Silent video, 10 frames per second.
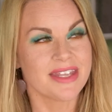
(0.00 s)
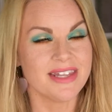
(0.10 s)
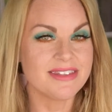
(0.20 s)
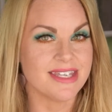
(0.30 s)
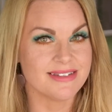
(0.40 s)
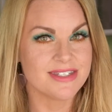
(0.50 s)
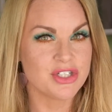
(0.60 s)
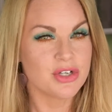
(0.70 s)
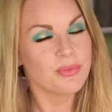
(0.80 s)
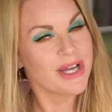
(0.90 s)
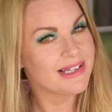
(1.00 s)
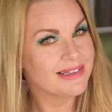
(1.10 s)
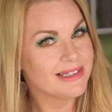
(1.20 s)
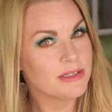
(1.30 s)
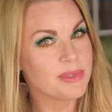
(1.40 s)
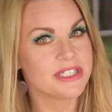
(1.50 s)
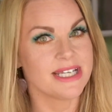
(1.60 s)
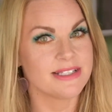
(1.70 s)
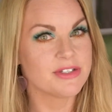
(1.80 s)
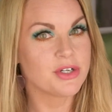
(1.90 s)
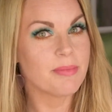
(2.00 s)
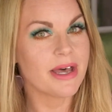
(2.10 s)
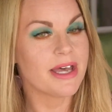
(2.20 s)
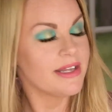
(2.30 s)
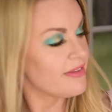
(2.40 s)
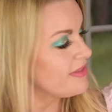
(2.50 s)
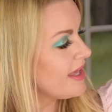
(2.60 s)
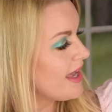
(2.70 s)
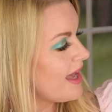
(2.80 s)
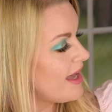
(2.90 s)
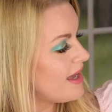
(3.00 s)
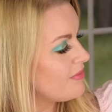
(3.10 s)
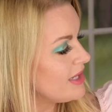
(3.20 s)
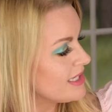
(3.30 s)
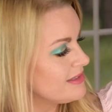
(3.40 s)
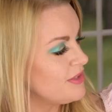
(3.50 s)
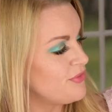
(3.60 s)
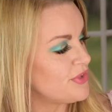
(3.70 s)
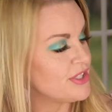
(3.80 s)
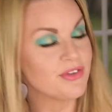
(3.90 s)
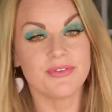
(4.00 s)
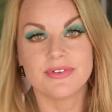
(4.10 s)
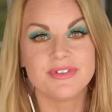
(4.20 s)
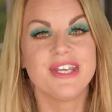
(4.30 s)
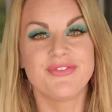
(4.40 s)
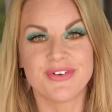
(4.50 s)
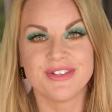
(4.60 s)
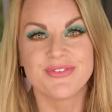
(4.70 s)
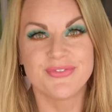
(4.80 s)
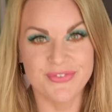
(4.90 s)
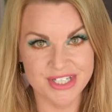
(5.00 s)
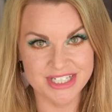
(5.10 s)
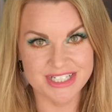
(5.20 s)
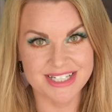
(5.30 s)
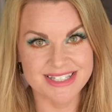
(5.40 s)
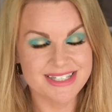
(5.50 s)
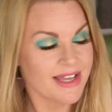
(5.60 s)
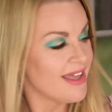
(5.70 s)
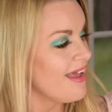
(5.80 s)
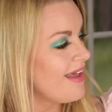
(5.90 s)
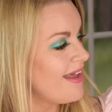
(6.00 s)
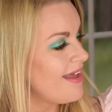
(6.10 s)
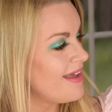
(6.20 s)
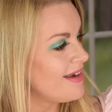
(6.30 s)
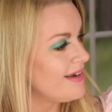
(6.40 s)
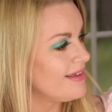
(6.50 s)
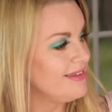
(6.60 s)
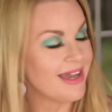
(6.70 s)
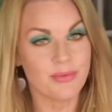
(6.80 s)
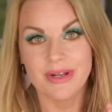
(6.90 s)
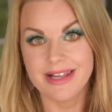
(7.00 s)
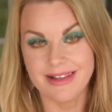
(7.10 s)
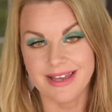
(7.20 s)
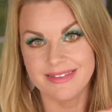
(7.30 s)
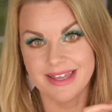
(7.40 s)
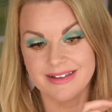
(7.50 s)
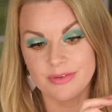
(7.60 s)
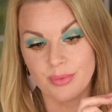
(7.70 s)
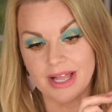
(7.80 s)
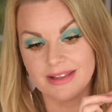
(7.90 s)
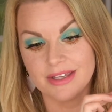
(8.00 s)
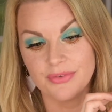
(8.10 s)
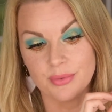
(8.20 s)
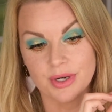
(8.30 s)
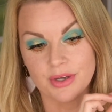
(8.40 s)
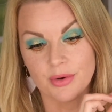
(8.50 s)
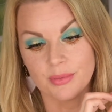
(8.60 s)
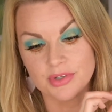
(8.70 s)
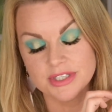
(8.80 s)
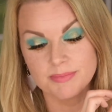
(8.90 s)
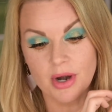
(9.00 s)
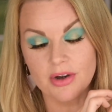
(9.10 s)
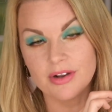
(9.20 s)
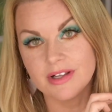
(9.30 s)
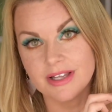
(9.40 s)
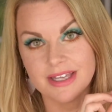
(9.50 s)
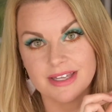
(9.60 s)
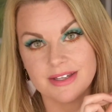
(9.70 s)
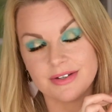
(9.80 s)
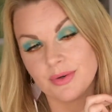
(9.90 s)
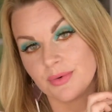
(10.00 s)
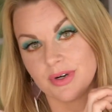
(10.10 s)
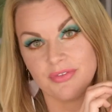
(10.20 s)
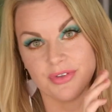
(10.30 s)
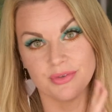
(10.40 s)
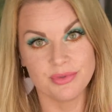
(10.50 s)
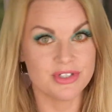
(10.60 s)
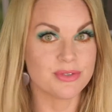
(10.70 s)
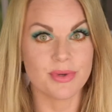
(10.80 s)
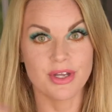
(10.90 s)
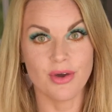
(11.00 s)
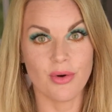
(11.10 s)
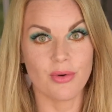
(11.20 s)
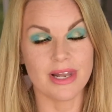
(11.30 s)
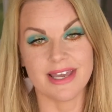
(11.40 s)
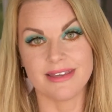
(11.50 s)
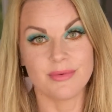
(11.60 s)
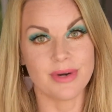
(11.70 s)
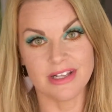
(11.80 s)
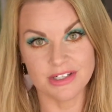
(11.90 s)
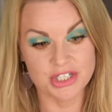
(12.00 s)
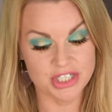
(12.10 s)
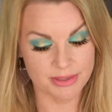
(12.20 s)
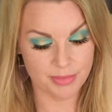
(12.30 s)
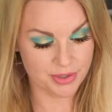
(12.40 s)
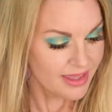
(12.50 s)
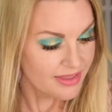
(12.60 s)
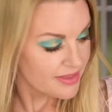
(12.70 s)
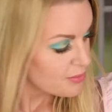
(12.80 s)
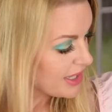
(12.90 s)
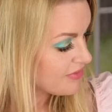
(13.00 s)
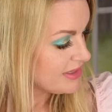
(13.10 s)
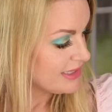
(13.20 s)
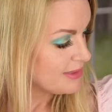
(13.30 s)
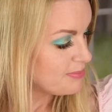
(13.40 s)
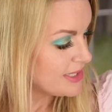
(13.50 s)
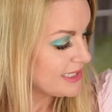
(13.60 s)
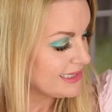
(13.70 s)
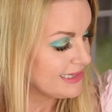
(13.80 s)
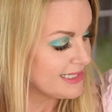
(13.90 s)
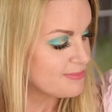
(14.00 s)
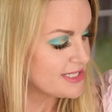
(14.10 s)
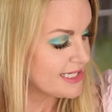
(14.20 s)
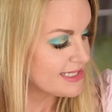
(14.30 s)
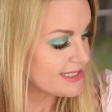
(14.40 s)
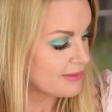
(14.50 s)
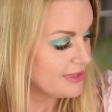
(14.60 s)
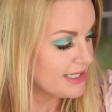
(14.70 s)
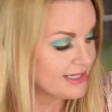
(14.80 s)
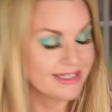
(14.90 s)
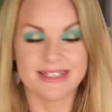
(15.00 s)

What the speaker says: not texture, well, a little bit texture, but they have like different finishes. And yeah, I really like that as well, if you want to go more sparkle and or if you just want to go like regular shimmer. And then we have the lipsticks, I mean,